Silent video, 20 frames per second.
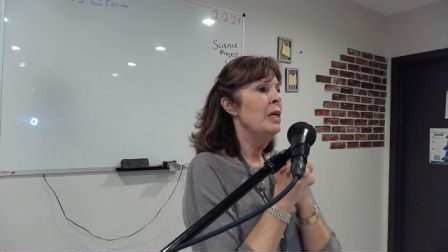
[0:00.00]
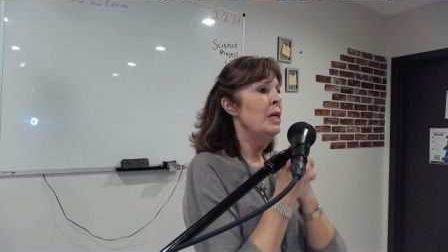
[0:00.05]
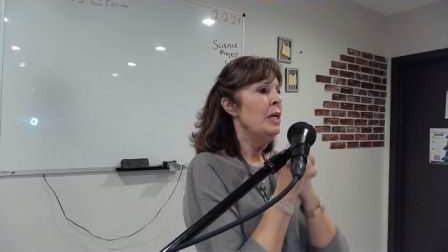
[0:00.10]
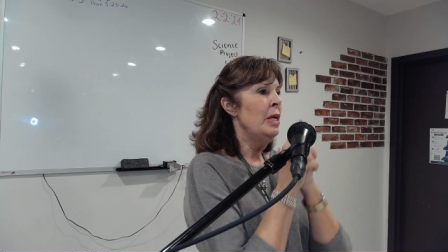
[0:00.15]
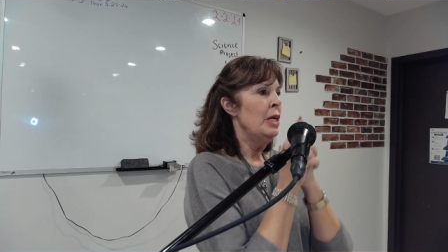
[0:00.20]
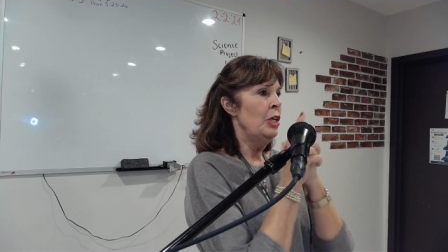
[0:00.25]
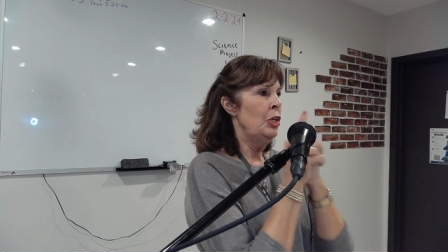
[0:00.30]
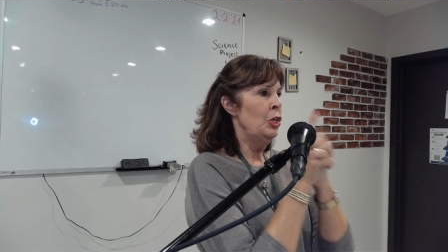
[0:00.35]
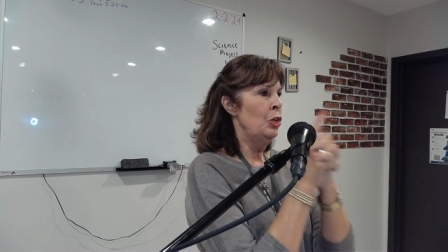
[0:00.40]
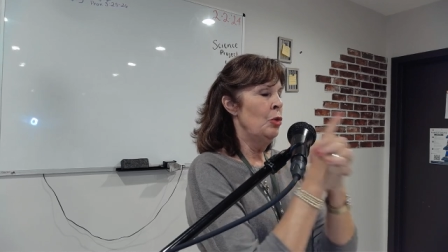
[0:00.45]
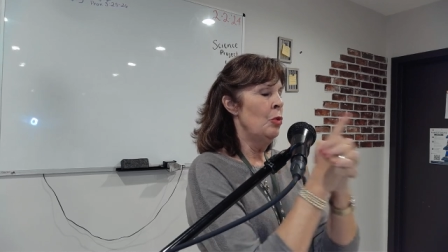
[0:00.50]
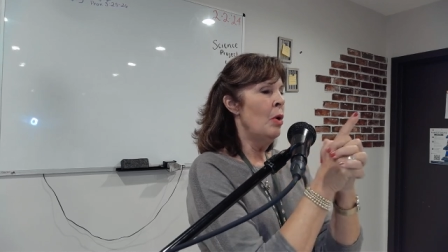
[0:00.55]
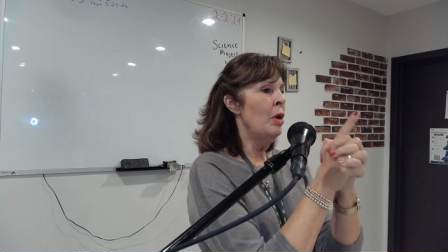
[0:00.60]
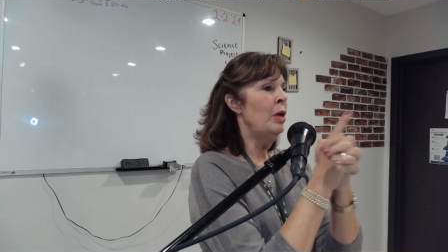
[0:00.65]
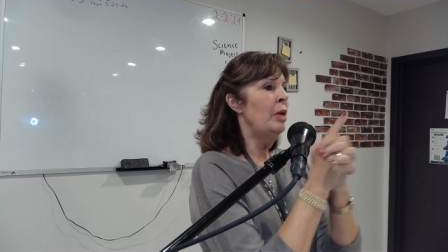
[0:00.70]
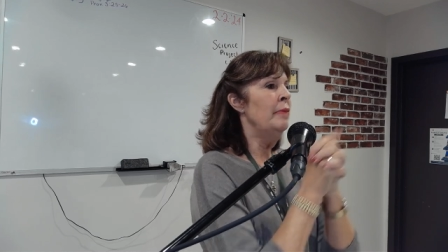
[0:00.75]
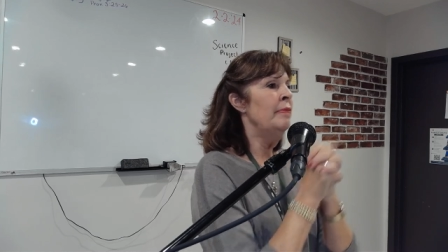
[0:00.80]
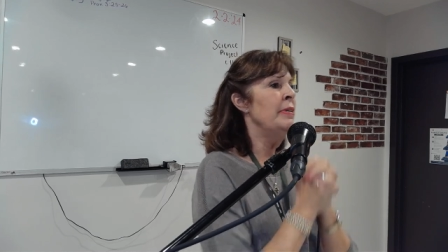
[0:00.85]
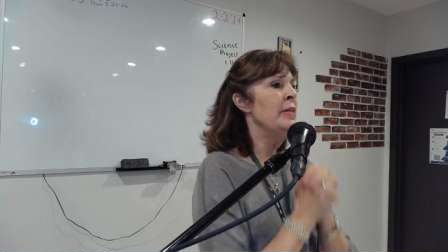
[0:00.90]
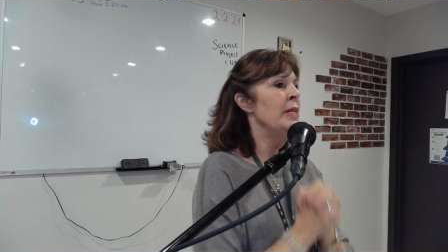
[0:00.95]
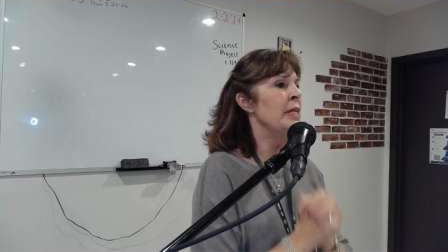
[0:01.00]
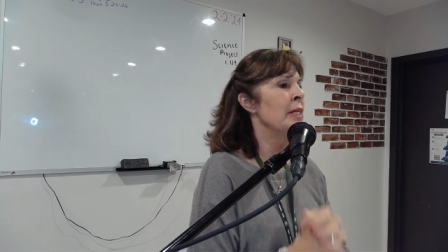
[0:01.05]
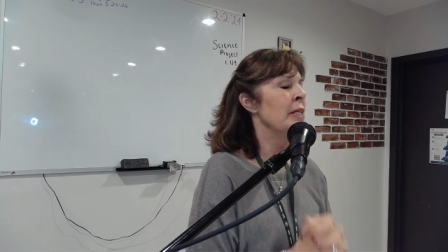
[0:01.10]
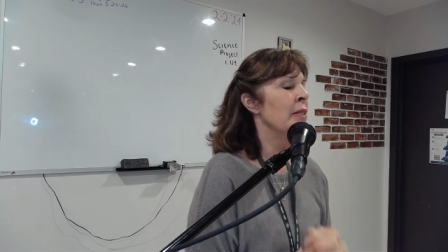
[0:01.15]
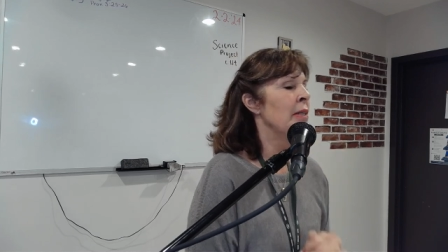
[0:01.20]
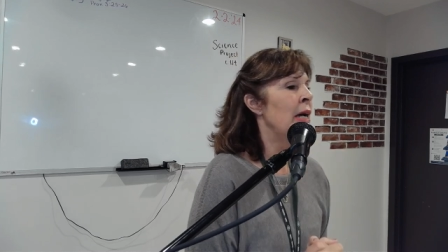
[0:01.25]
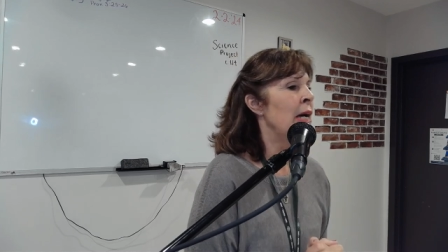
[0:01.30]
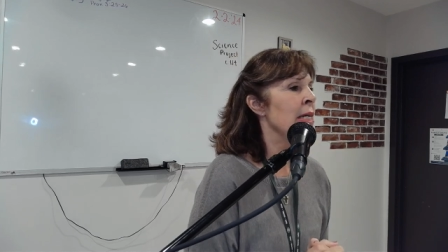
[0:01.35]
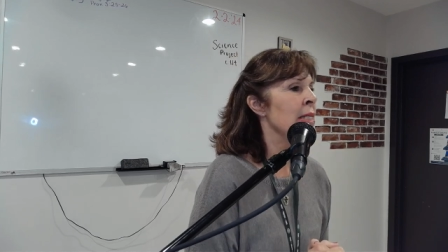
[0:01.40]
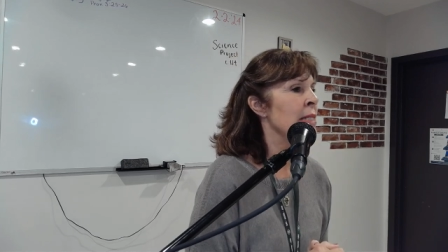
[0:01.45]
You are living in the
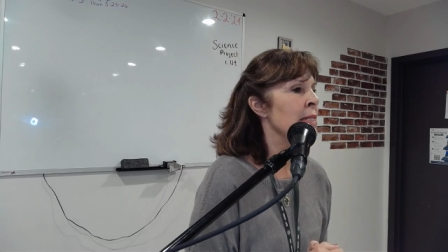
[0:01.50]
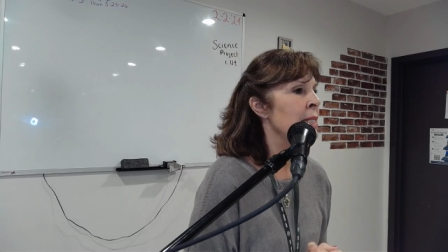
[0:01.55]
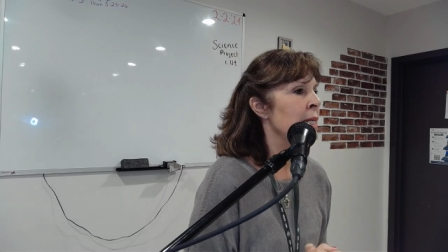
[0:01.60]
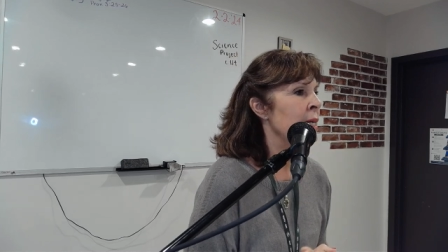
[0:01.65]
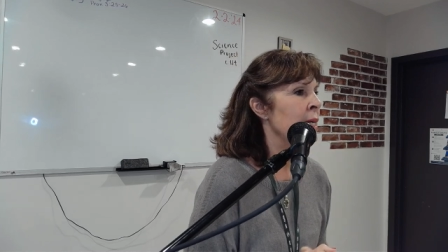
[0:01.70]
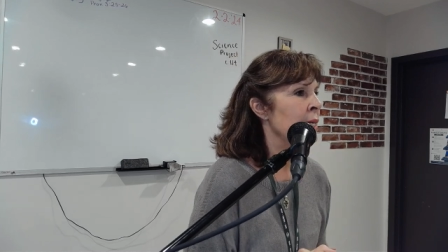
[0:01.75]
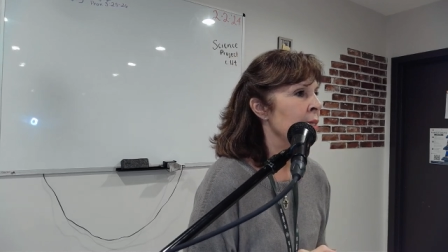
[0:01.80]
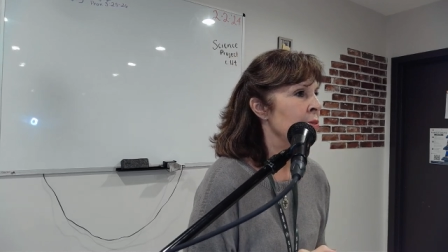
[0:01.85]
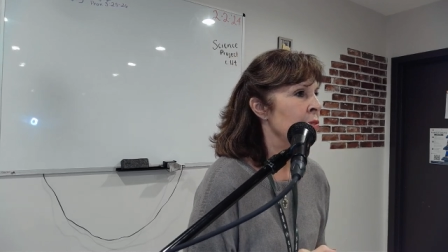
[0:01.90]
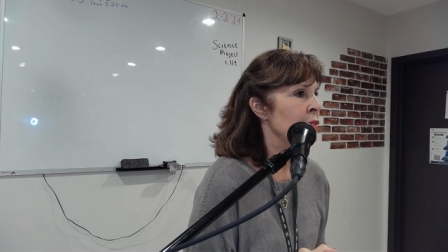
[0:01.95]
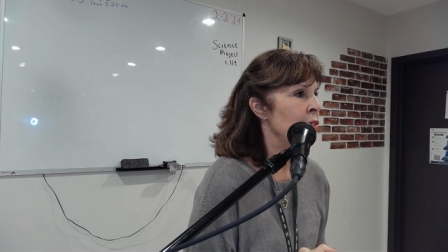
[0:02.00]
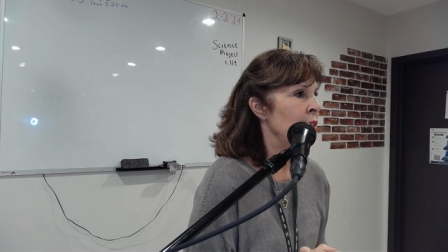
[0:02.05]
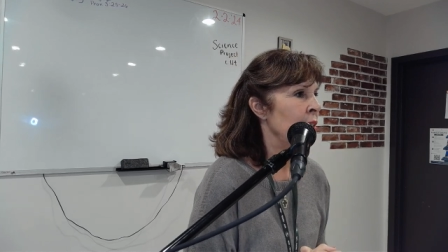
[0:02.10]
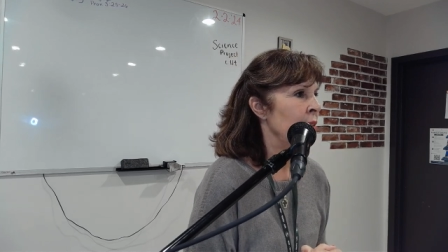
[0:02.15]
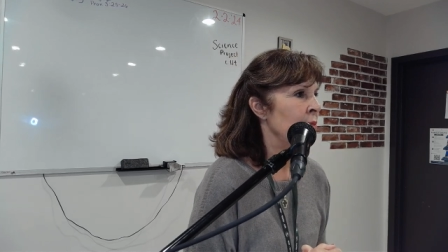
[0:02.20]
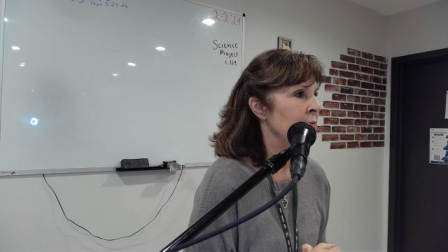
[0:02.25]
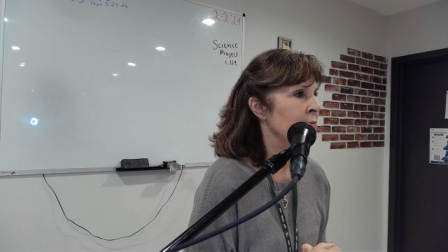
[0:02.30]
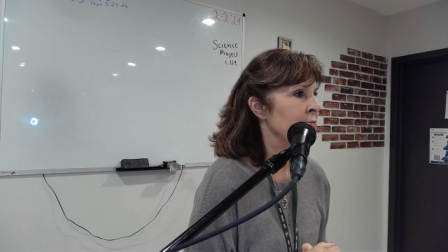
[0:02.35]
last days, Jean.